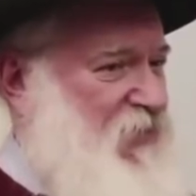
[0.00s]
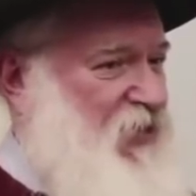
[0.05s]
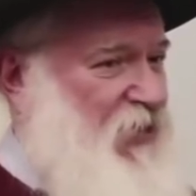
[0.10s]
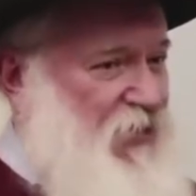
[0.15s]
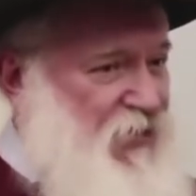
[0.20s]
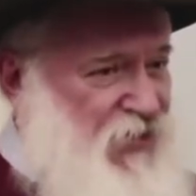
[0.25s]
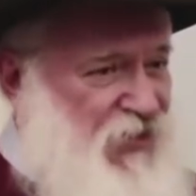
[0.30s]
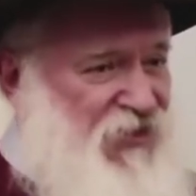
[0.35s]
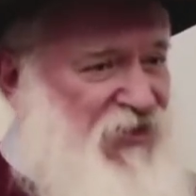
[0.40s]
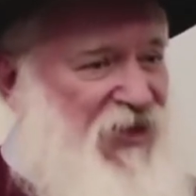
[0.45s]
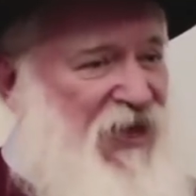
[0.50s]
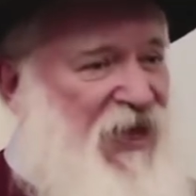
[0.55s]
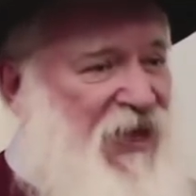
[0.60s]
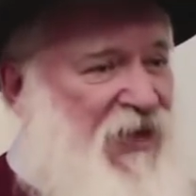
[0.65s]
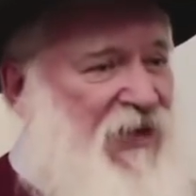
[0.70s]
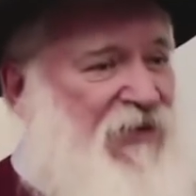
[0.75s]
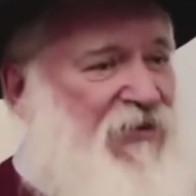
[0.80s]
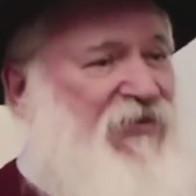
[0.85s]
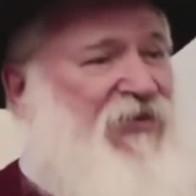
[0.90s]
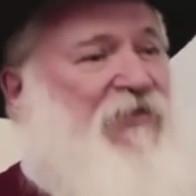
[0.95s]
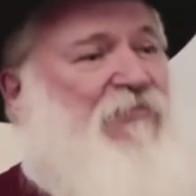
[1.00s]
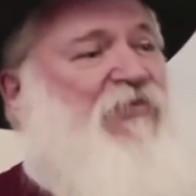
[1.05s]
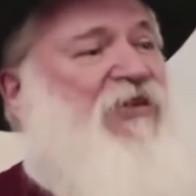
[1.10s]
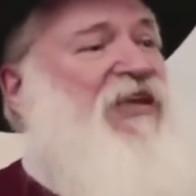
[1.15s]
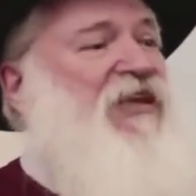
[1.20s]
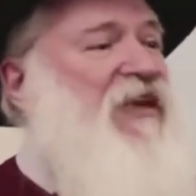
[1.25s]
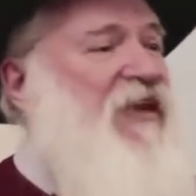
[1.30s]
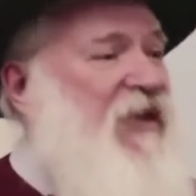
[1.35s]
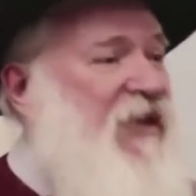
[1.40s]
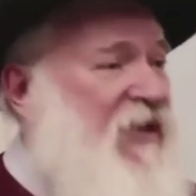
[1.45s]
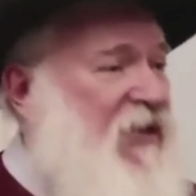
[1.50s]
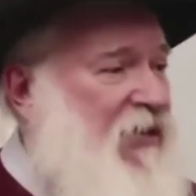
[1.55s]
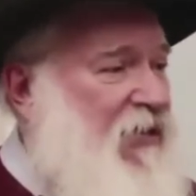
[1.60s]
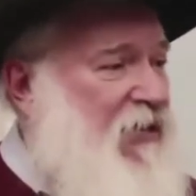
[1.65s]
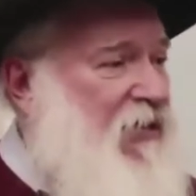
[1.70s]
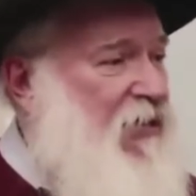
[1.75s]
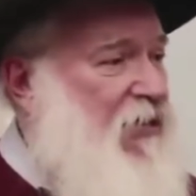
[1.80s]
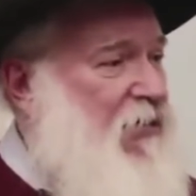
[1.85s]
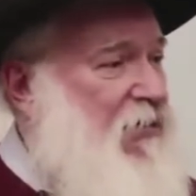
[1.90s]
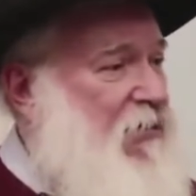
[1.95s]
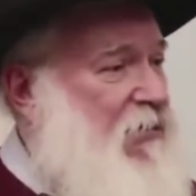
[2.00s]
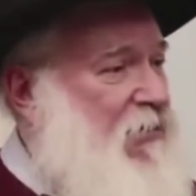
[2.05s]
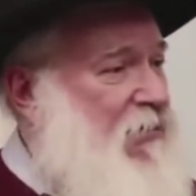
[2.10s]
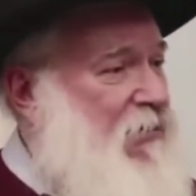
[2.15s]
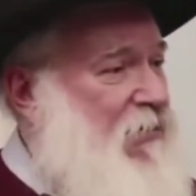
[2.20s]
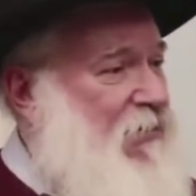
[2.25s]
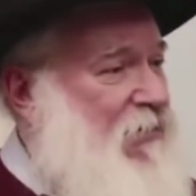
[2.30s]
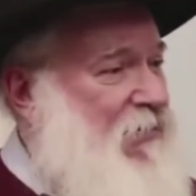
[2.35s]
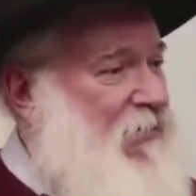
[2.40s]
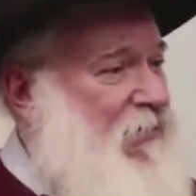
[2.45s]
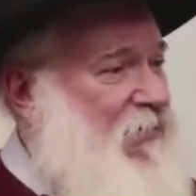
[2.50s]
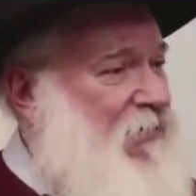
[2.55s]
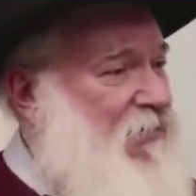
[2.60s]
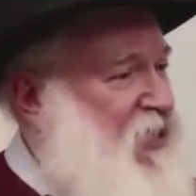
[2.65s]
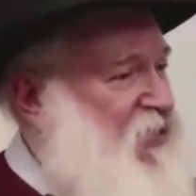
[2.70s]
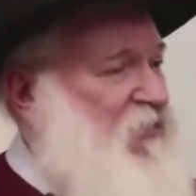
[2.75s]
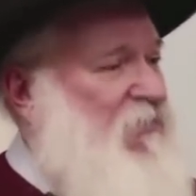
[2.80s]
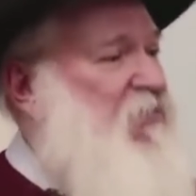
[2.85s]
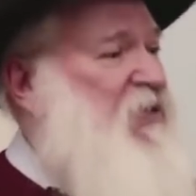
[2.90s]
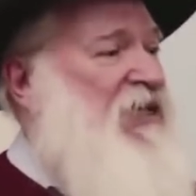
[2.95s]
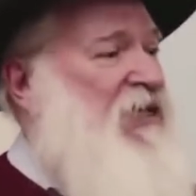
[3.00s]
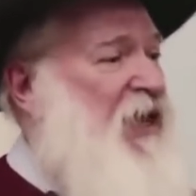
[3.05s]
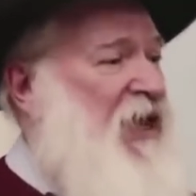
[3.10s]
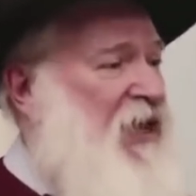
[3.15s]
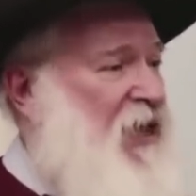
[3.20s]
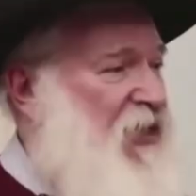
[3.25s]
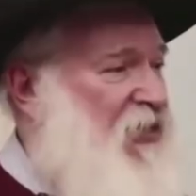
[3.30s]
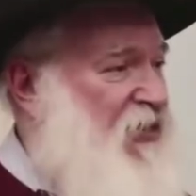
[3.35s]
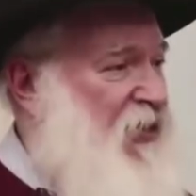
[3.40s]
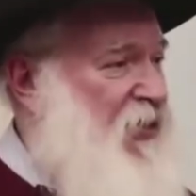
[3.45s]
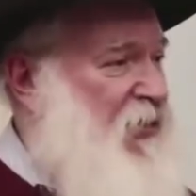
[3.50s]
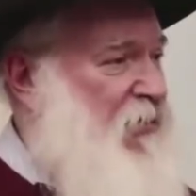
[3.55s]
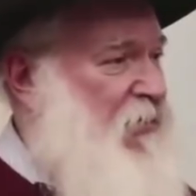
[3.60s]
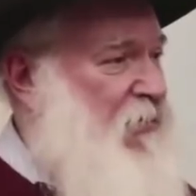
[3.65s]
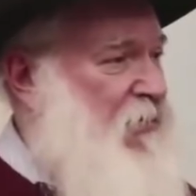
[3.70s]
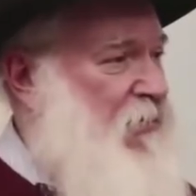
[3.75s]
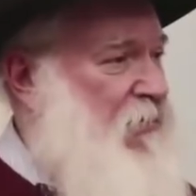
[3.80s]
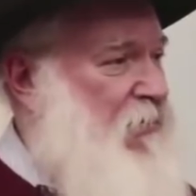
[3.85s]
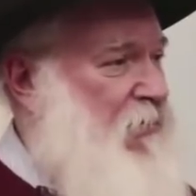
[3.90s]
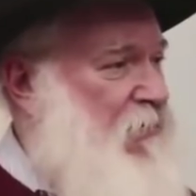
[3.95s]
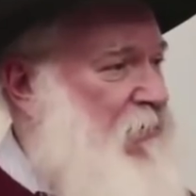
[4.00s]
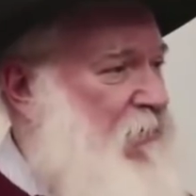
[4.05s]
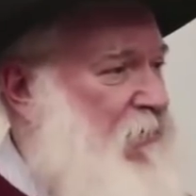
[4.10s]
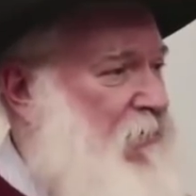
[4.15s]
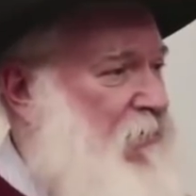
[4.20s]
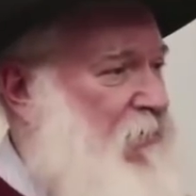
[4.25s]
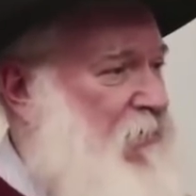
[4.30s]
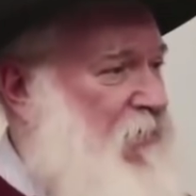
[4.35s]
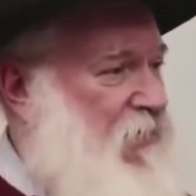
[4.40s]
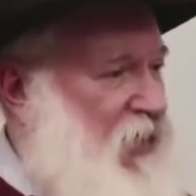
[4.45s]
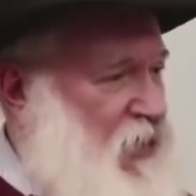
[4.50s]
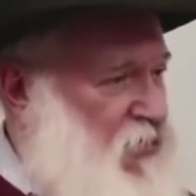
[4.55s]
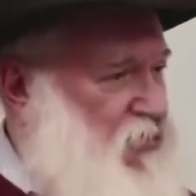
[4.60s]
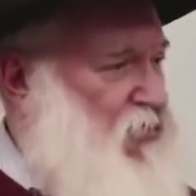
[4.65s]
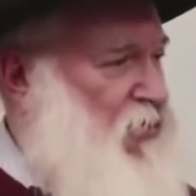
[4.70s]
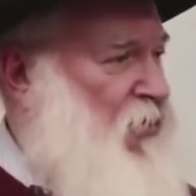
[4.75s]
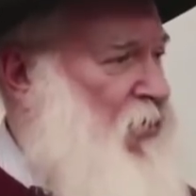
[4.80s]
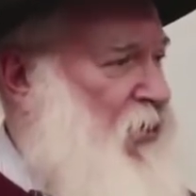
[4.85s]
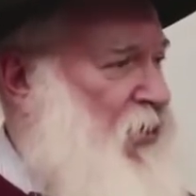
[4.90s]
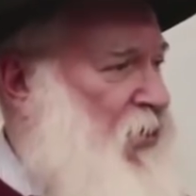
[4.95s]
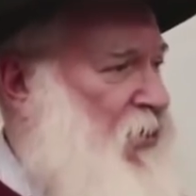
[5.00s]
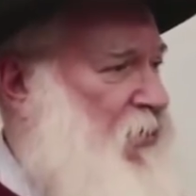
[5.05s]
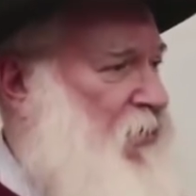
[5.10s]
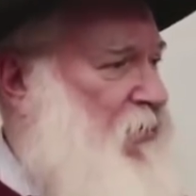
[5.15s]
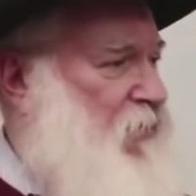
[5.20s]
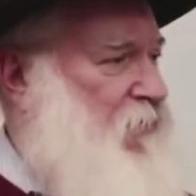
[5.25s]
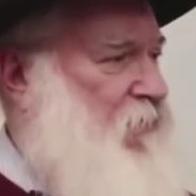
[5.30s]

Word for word: You're just here to be here. Doesn't mean anything. Enjoy.